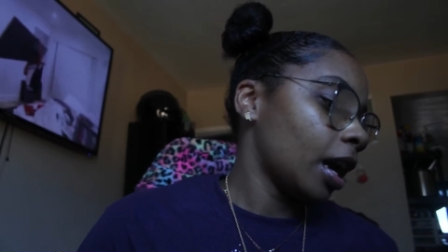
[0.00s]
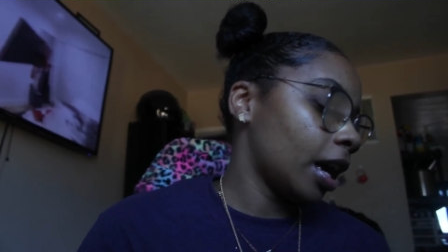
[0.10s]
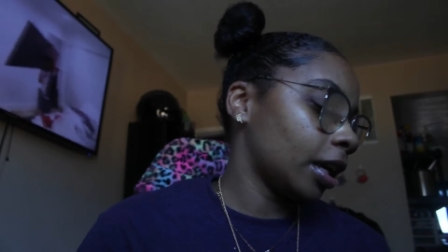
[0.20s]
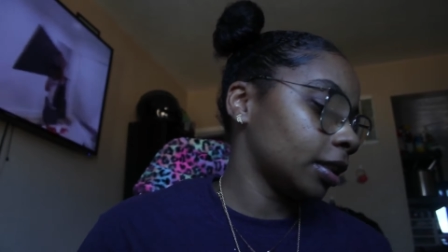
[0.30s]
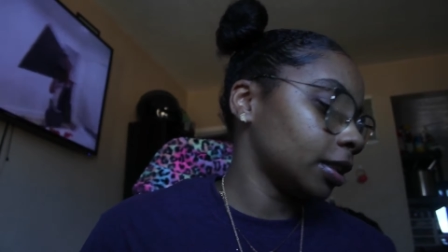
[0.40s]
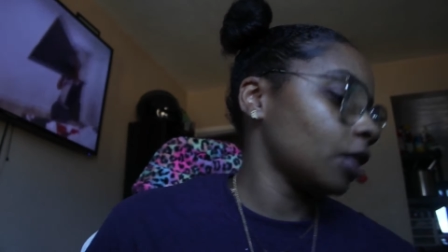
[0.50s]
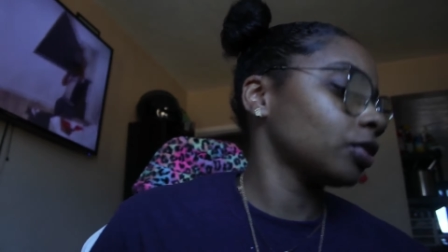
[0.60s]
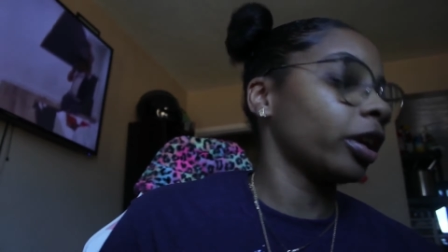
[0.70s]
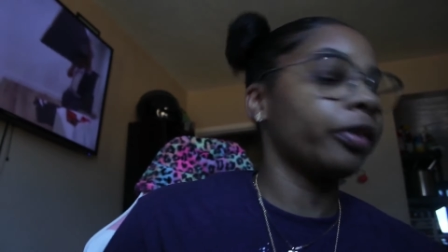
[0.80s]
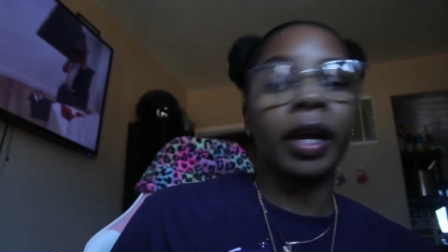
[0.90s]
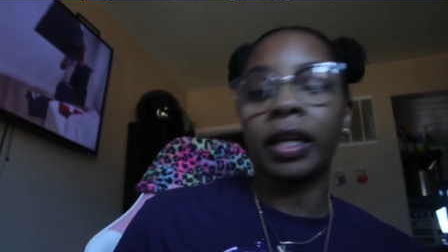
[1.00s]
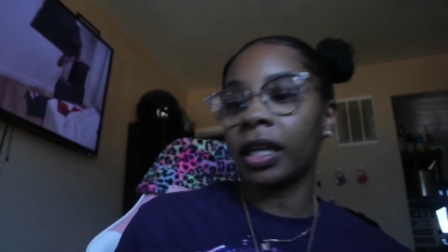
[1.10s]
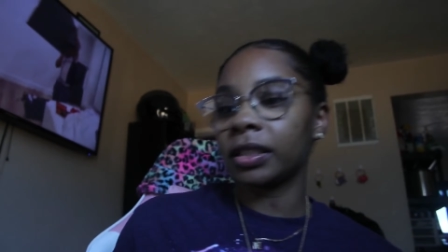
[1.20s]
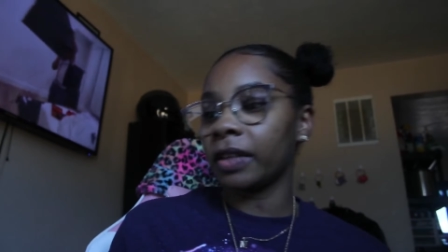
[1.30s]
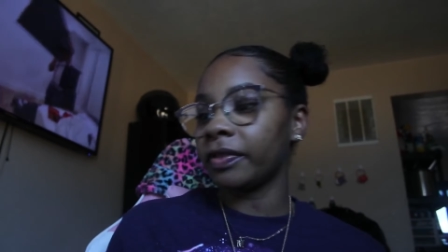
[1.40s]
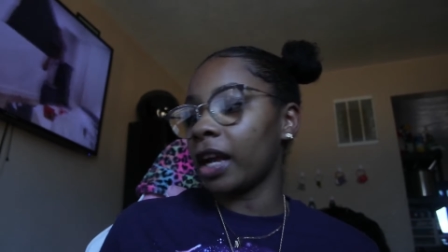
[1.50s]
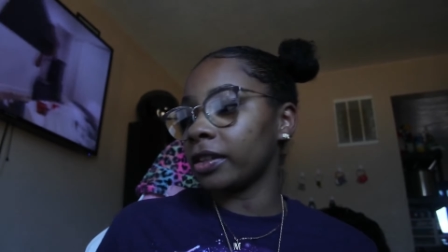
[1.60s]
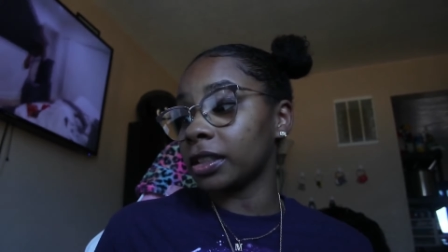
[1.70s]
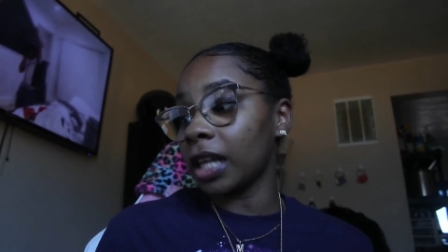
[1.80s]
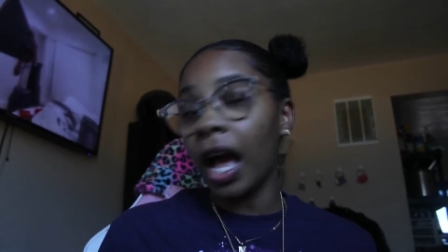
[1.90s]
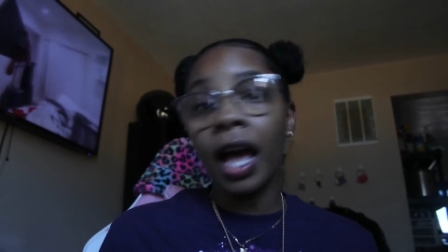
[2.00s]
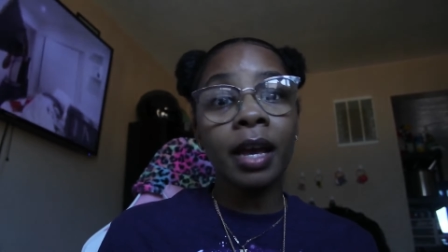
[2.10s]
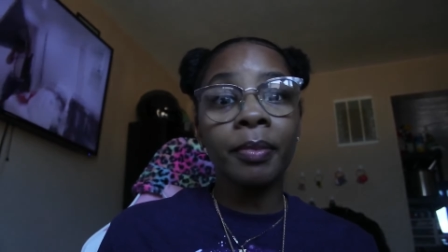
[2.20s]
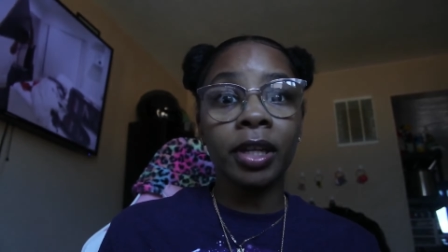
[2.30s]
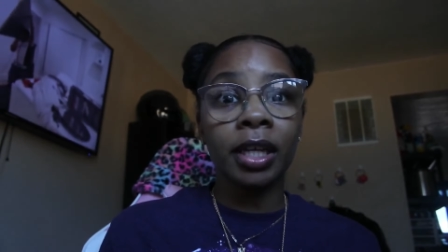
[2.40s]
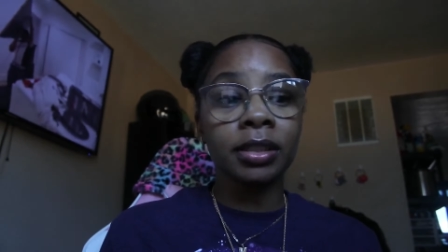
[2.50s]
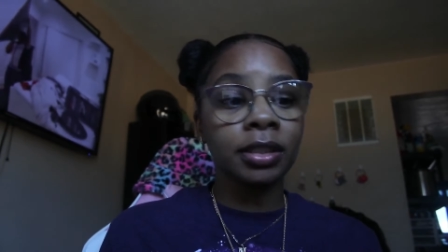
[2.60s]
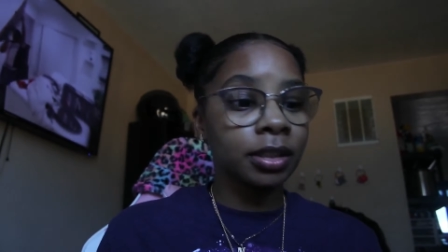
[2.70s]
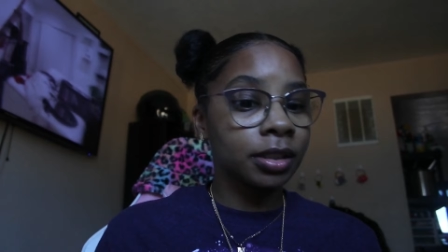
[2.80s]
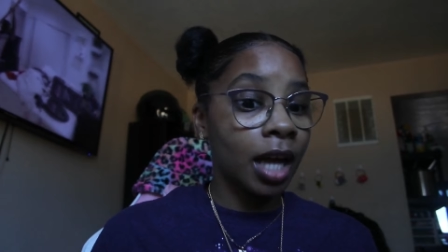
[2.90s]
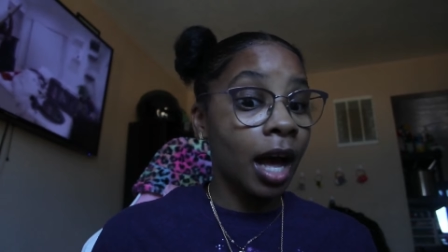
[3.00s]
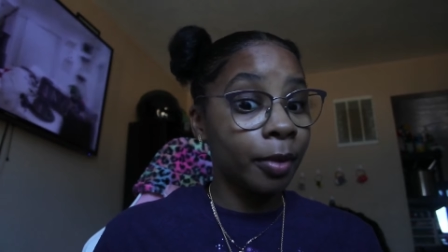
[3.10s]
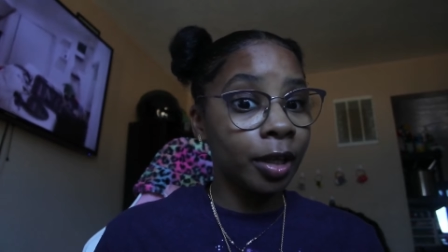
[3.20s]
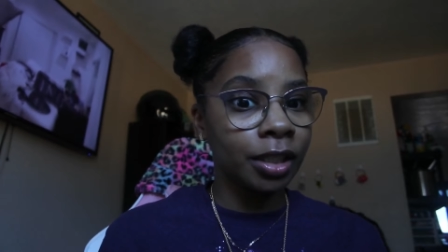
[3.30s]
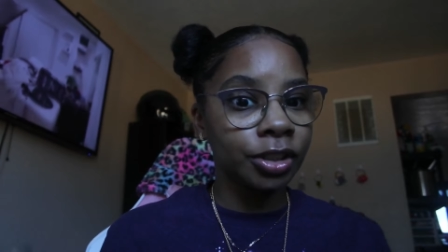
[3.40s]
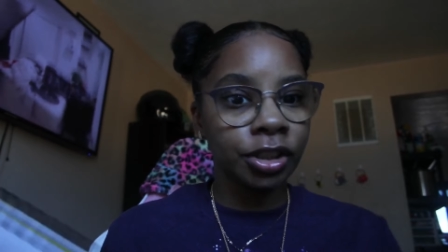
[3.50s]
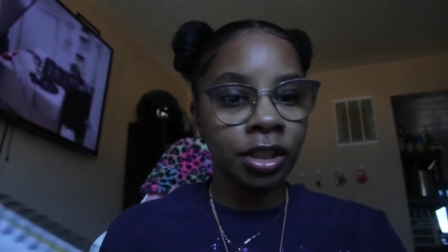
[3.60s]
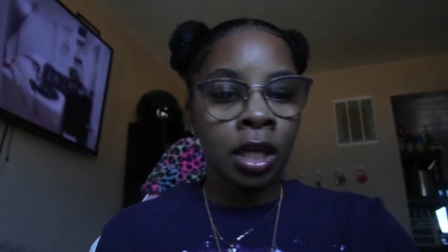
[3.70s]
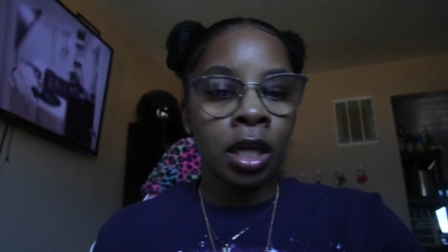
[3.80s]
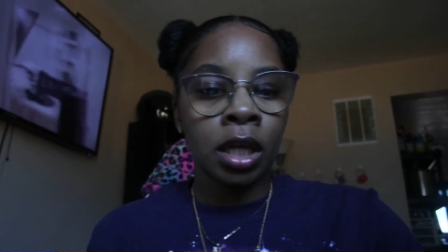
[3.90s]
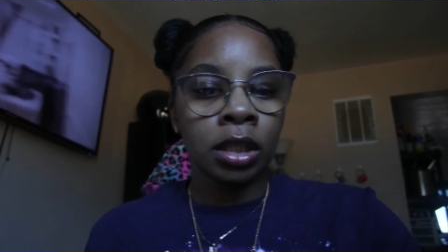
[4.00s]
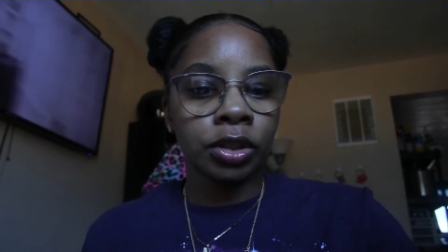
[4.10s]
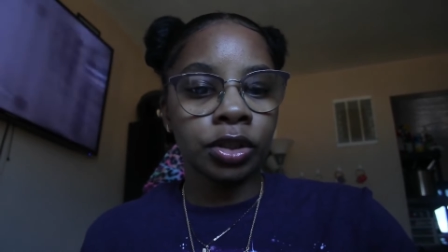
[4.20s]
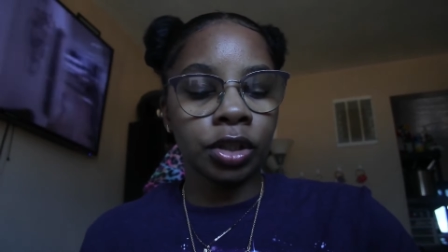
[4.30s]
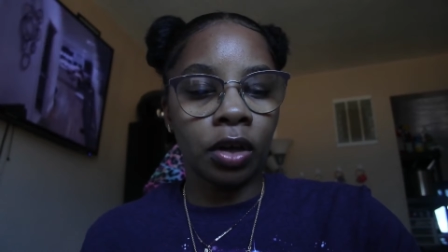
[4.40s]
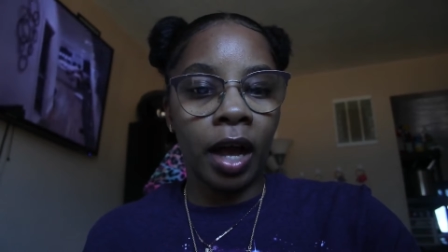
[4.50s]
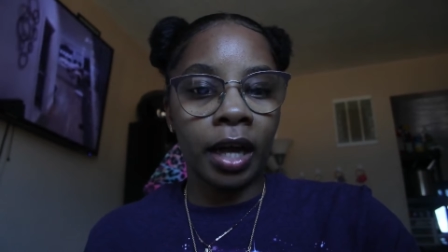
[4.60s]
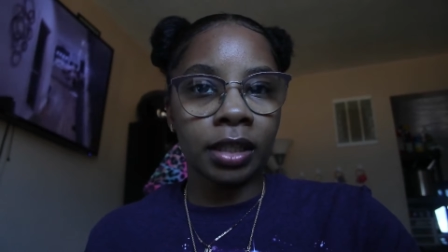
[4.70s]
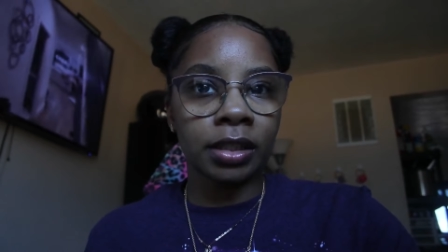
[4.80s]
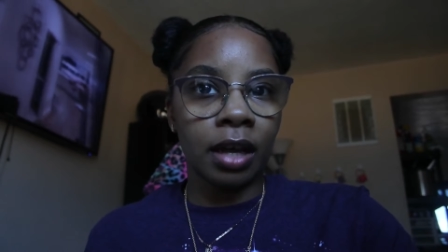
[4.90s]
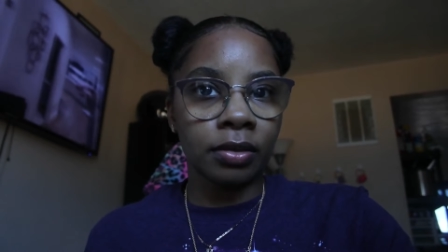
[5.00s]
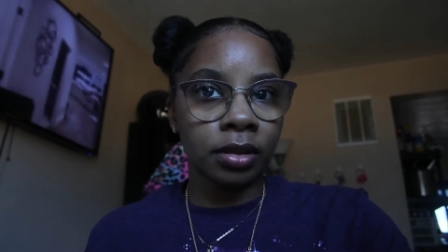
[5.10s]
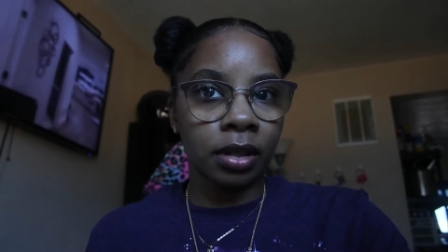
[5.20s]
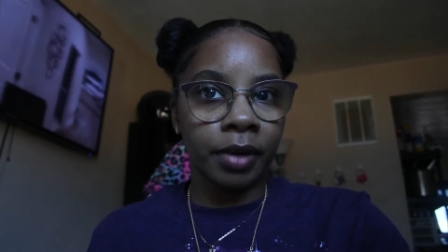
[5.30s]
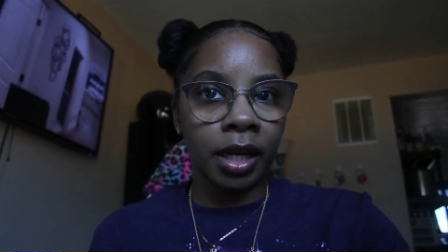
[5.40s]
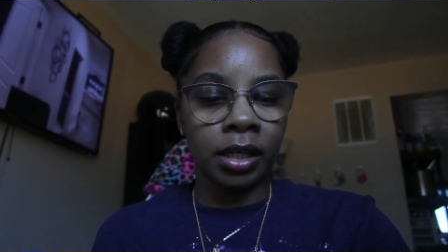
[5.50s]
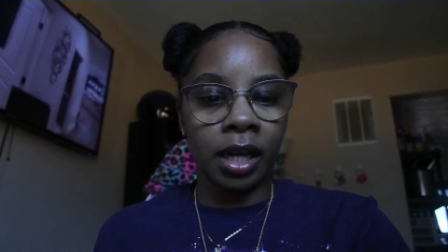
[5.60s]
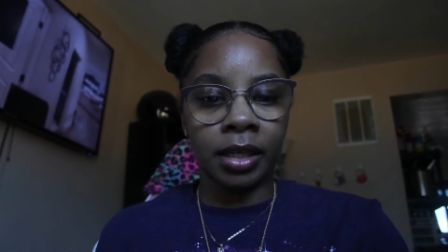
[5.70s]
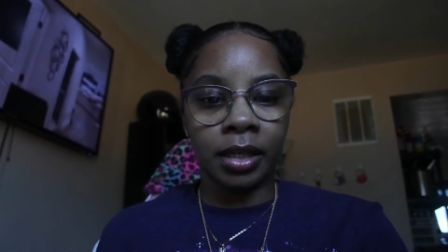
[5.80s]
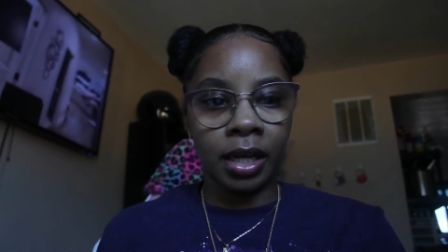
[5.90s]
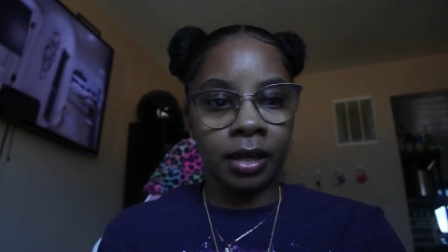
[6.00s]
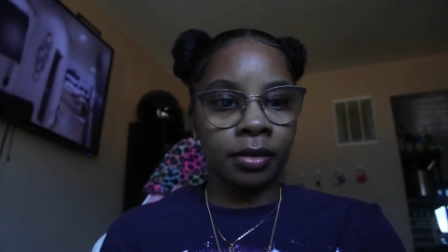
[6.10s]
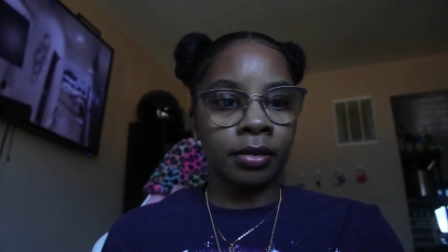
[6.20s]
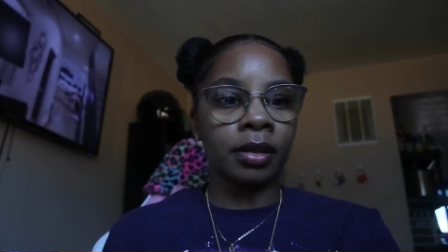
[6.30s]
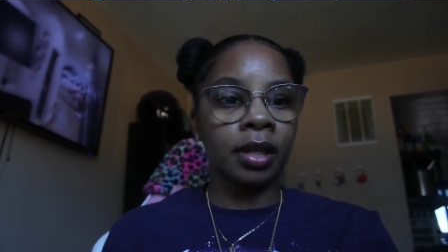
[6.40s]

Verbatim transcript: I guess I'll start writing that stuff down since I am on lunch. I'm on lunch. So I guess I'll start writing that down.